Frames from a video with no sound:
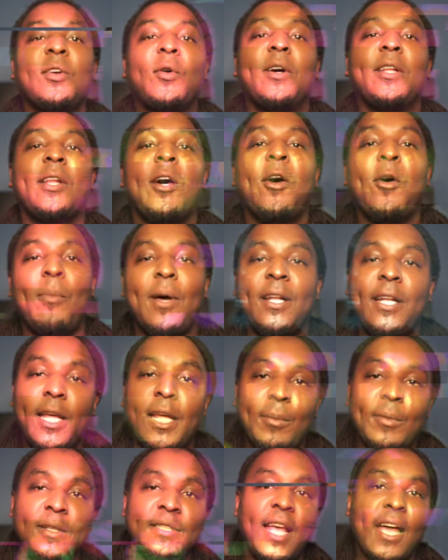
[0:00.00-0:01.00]
going on? My
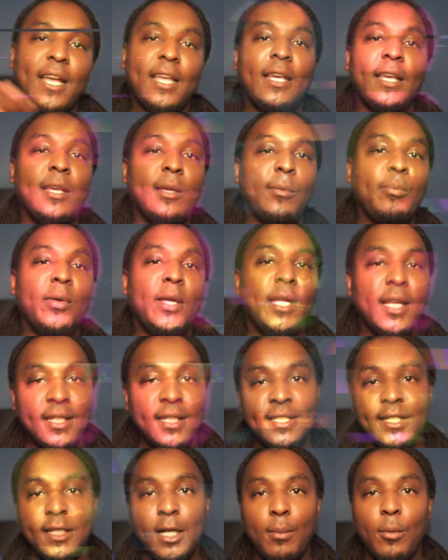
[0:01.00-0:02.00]
name is Akeem
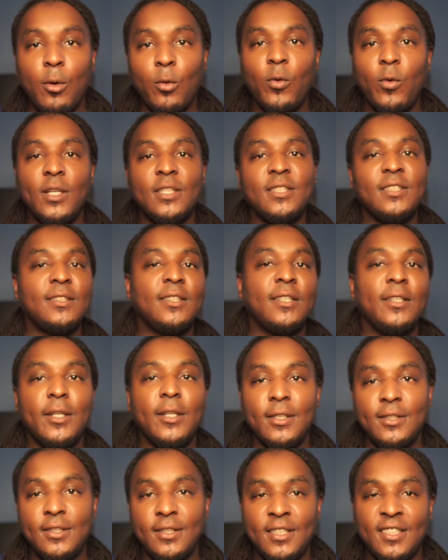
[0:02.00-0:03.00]
Peterson. I'm a registered
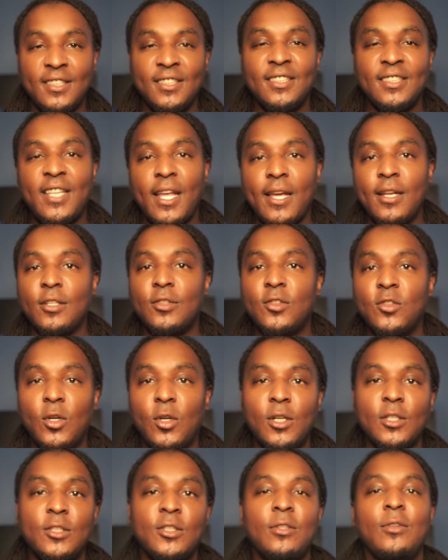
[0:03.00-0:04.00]
nurse in the state of
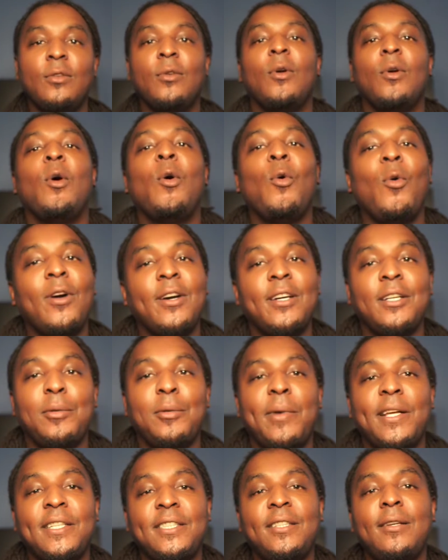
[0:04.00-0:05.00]
Georgia. Welcome to
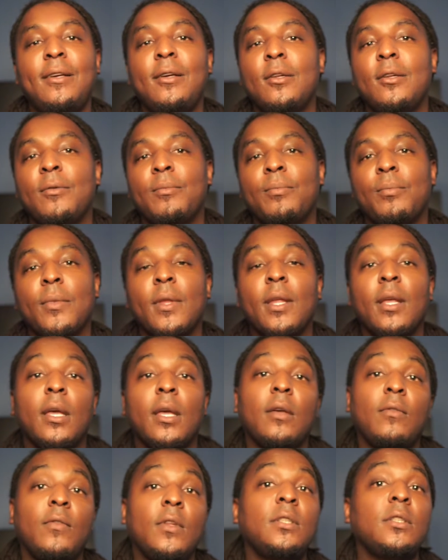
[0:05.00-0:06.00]
my channel.
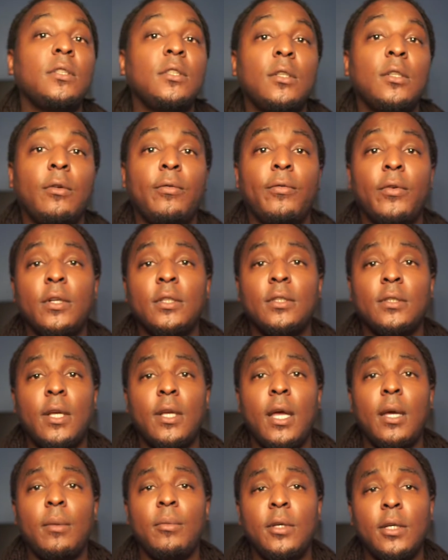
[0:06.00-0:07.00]
If this is your first
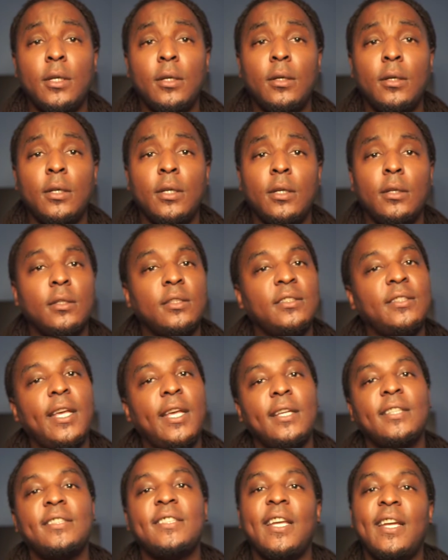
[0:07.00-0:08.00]
time here,
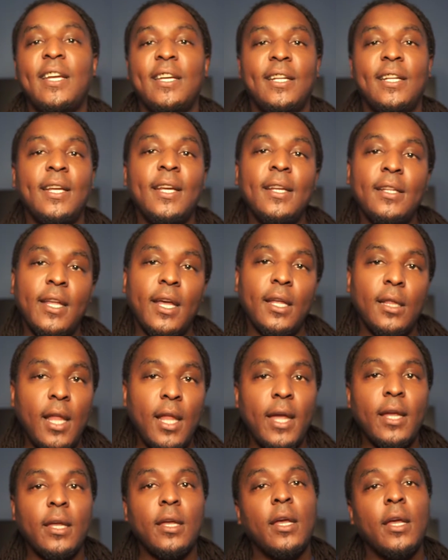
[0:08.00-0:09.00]
take a second to hit that
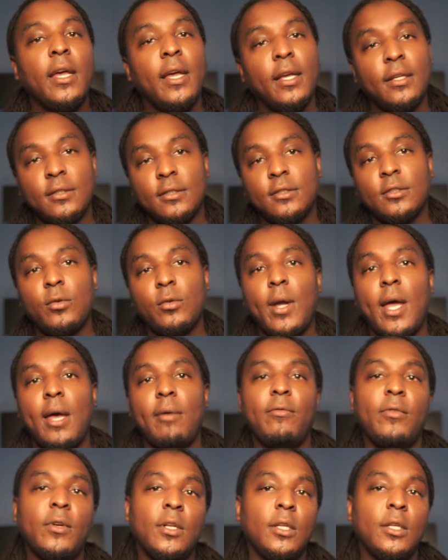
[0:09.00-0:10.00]
like and
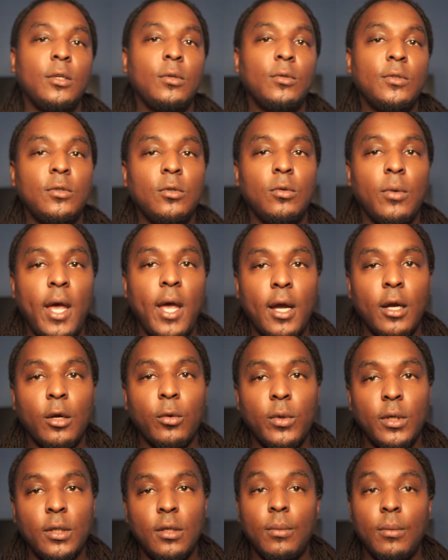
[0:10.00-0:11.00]
subscribe for the YouTube
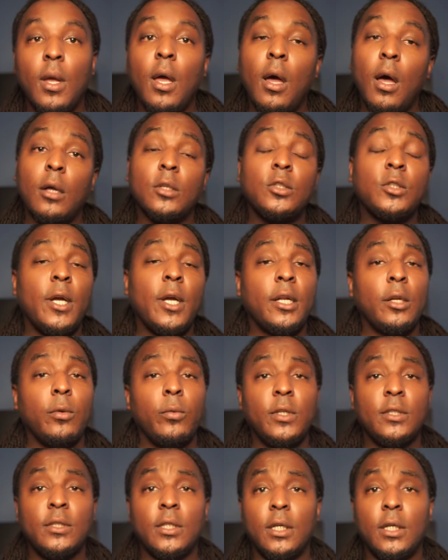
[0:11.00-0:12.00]
algorithm. I'm trying
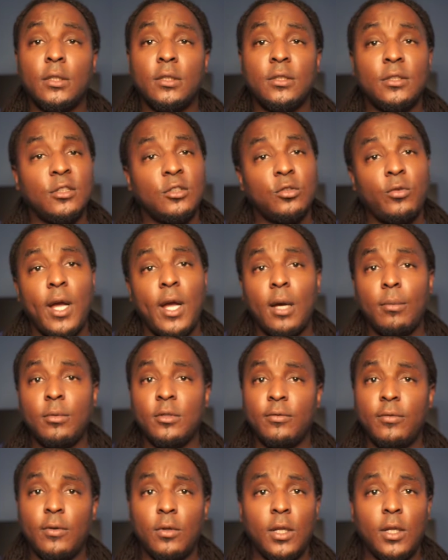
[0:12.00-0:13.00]
to reach 100
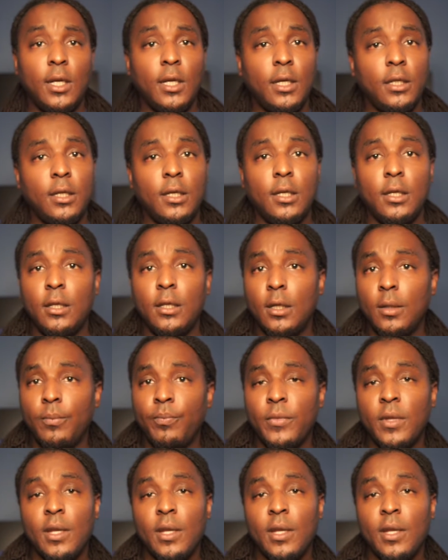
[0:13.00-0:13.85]
subscribers for the end of the year.